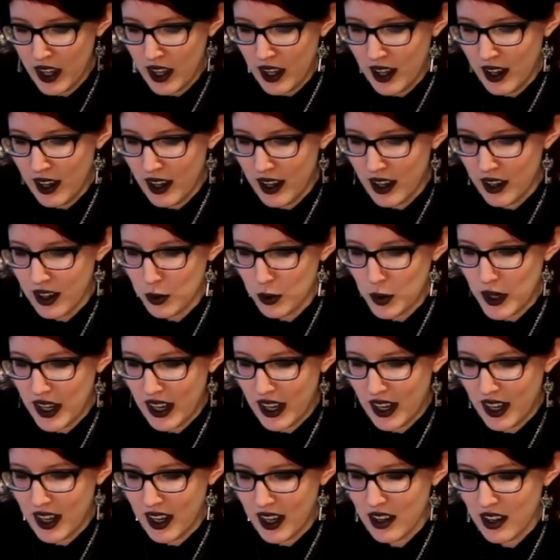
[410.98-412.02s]
And we
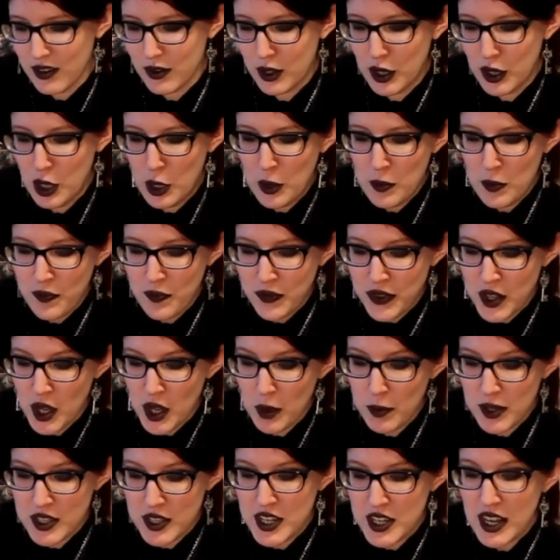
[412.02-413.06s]
have a
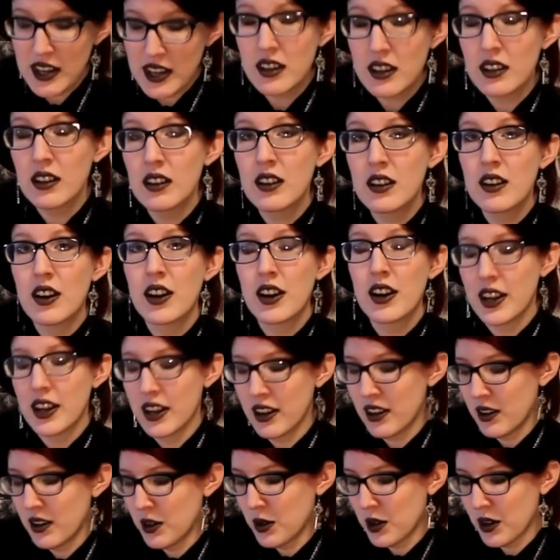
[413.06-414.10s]
botanical
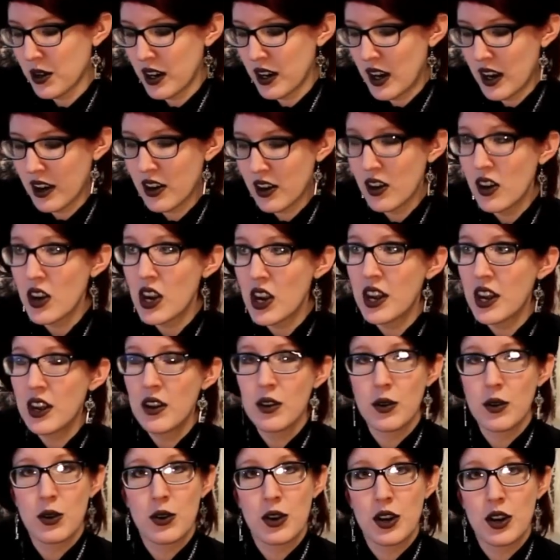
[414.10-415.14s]
garden or
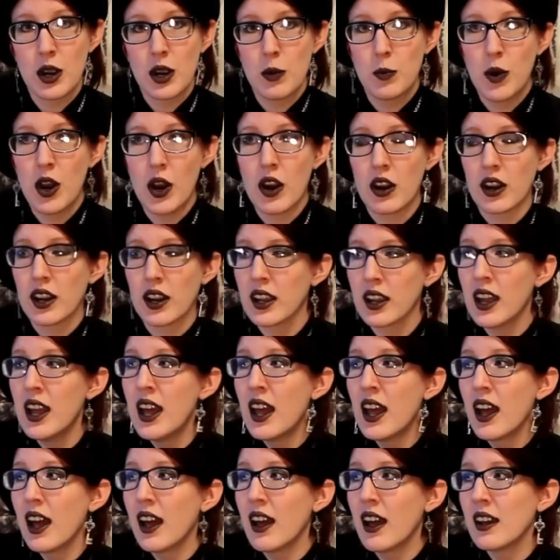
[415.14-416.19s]
a park,
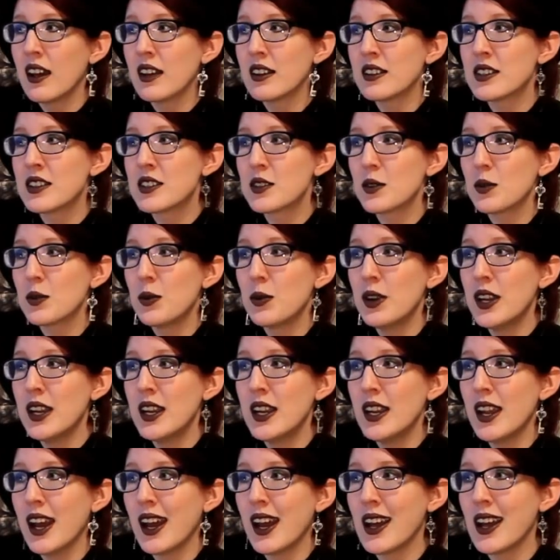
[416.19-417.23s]
and we
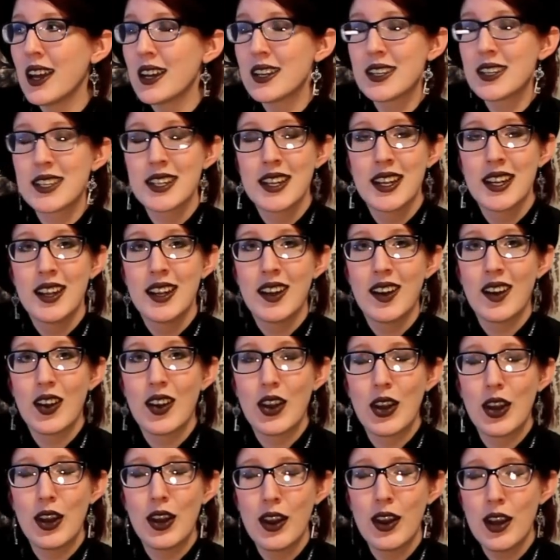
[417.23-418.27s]
had a
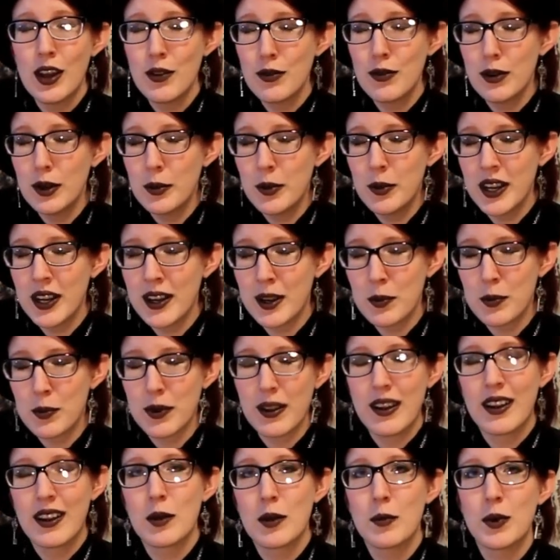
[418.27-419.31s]
lovely meetup
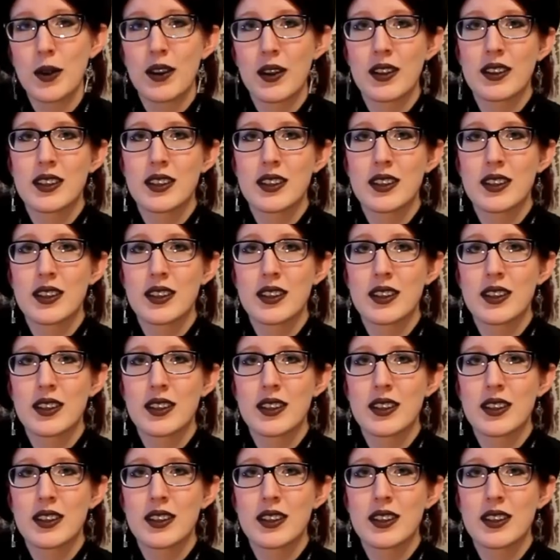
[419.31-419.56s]
at a